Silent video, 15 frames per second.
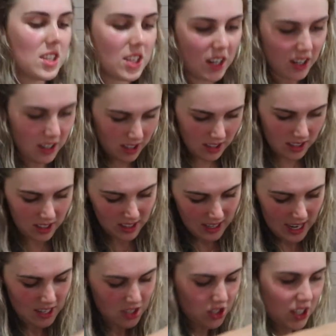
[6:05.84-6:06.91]
So
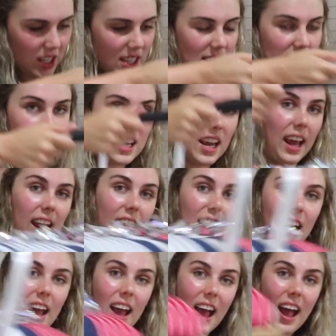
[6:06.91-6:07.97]
as you can see,
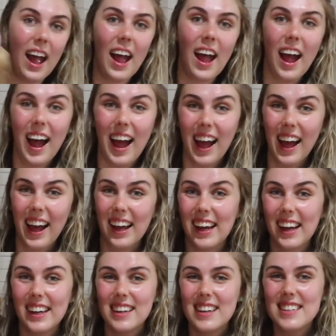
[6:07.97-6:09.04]

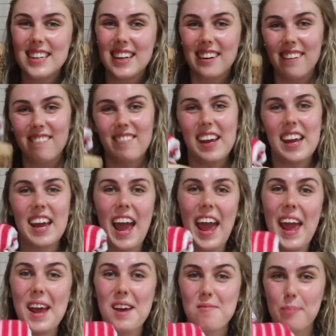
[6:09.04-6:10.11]
she got me
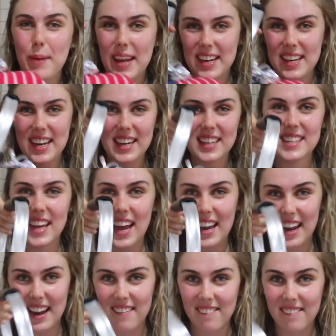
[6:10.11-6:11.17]
a picnic set
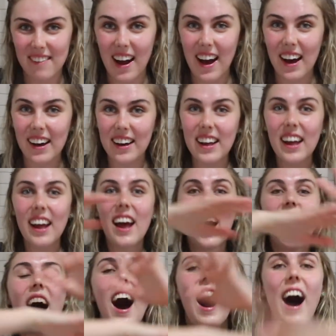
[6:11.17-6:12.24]
and rug.
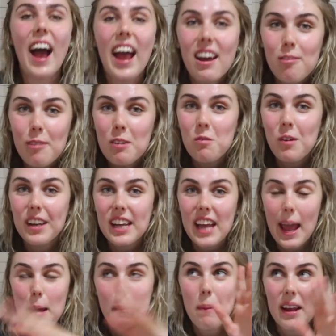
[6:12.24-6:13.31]
I have been wanting
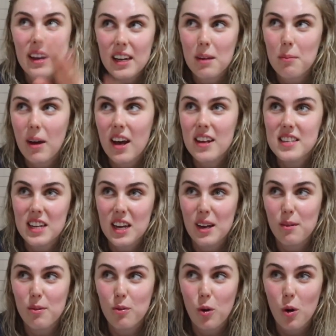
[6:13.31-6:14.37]
a picnic
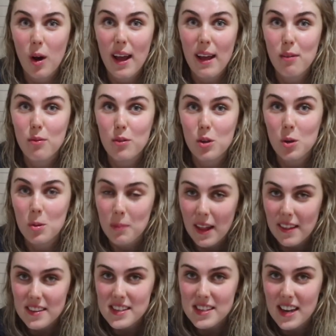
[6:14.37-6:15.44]
basket for a few
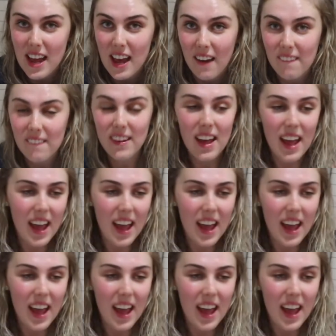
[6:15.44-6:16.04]
months now,